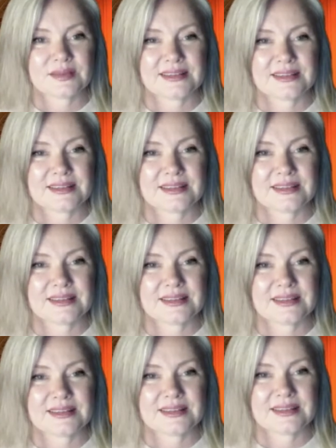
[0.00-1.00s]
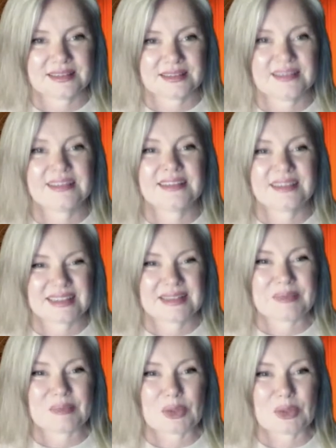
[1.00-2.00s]

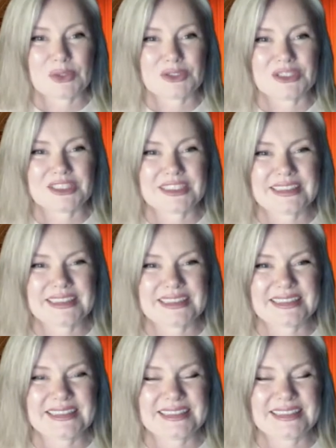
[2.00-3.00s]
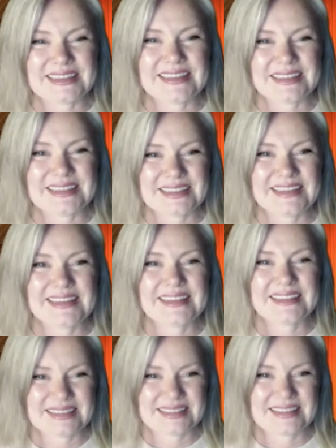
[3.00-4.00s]

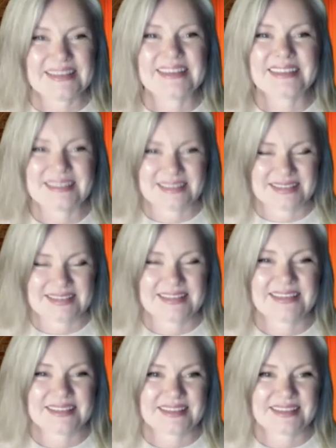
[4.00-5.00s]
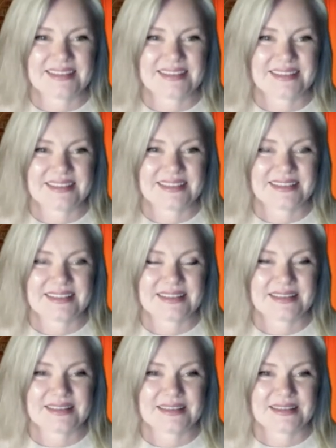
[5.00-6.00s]

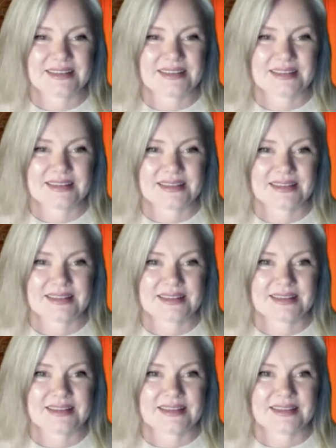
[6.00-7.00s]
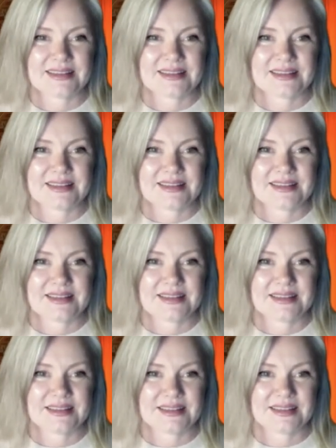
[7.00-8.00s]
The person shown says nothing.